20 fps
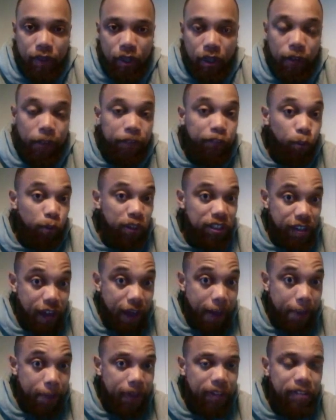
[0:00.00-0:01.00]
of three
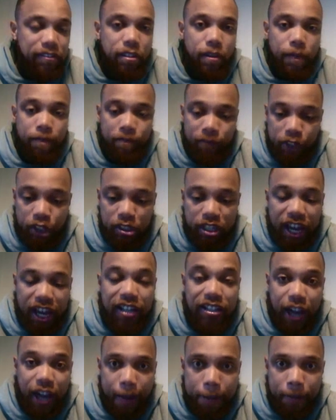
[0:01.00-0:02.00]
topics, the
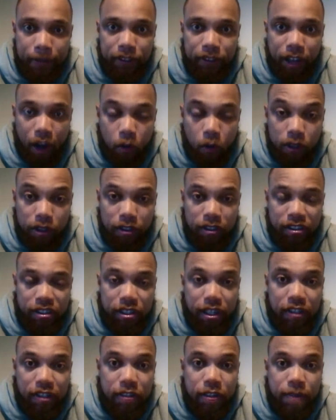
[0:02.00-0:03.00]
second topic that I want to
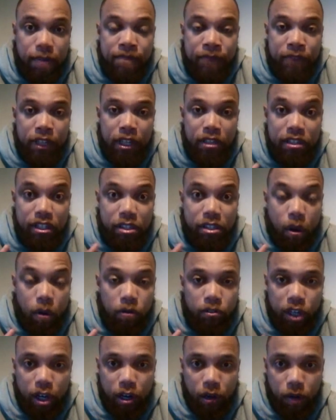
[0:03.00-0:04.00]
discuss is this
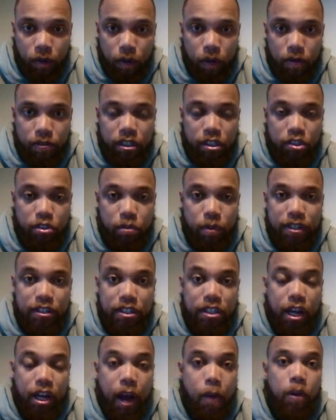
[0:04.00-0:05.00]
whole Derrick Rose
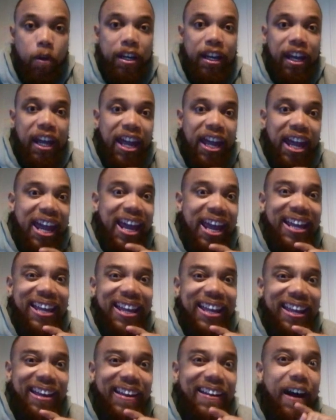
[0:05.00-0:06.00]
situation. And I
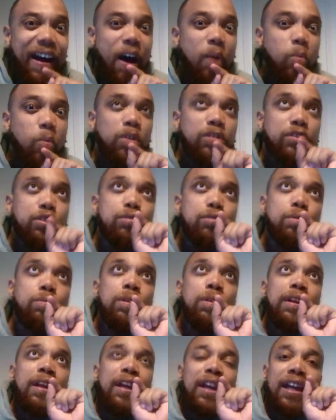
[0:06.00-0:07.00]
want
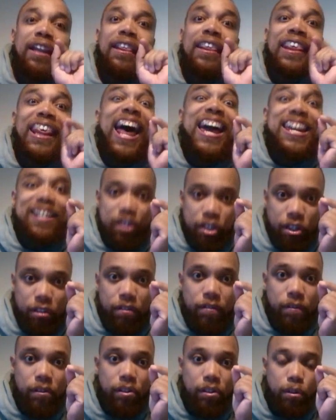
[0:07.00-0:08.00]
to
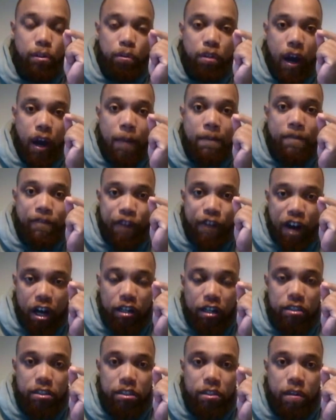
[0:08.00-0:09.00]
enlighten you dumb
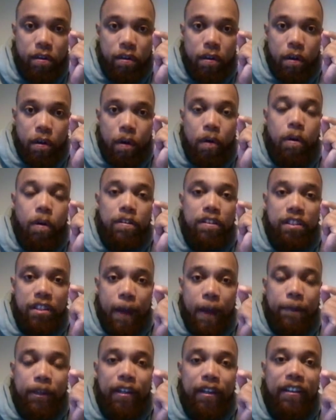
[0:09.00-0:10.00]
fucks on
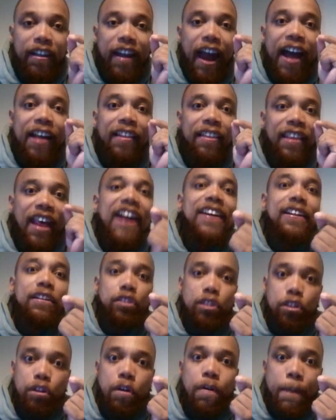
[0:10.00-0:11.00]
something that I
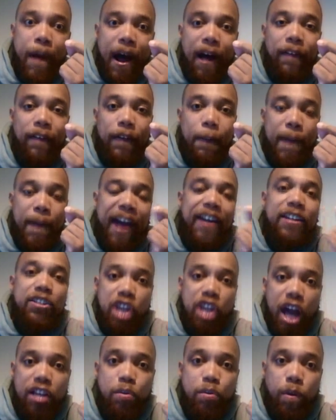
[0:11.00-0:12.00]
enlightened you about back in
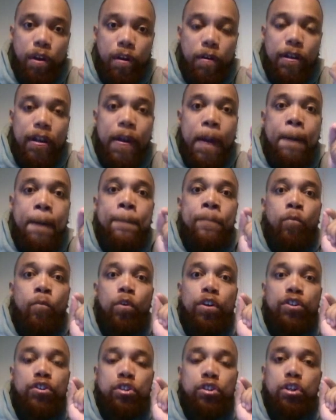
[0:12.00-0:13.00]
January,
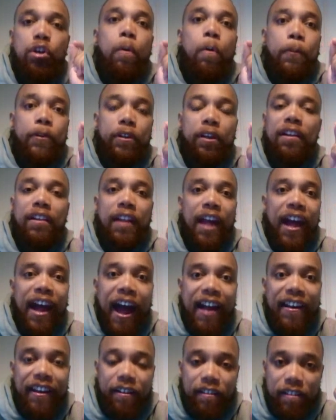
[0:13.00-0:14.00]
which you'll pretend like
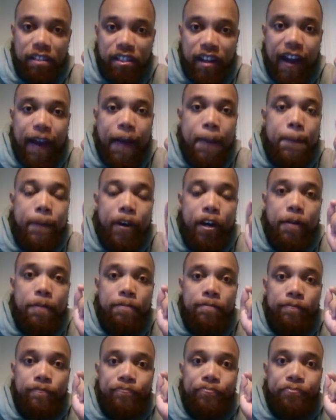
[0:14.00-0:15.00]
I didn't say,
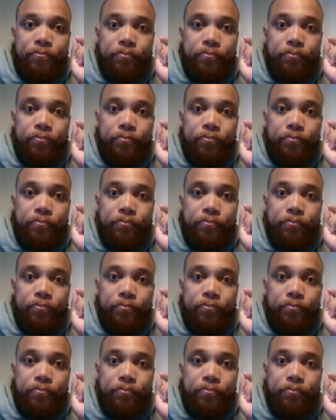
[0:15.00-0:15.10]
but